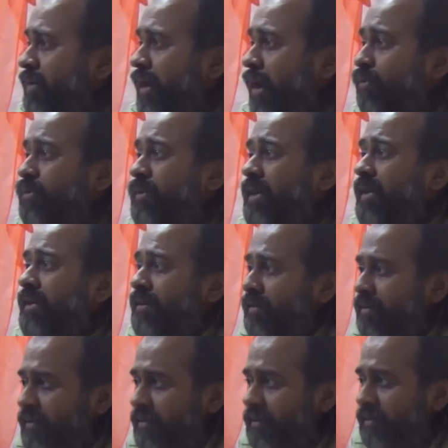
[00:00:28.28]
touted
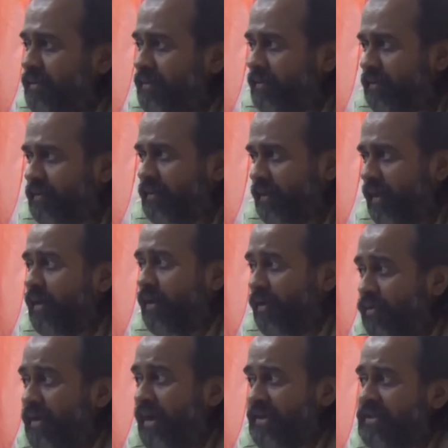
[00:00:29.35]

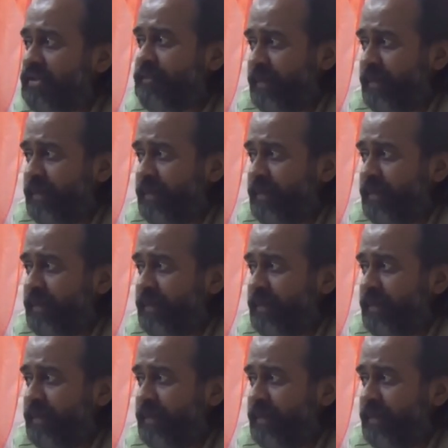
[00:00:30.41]
around as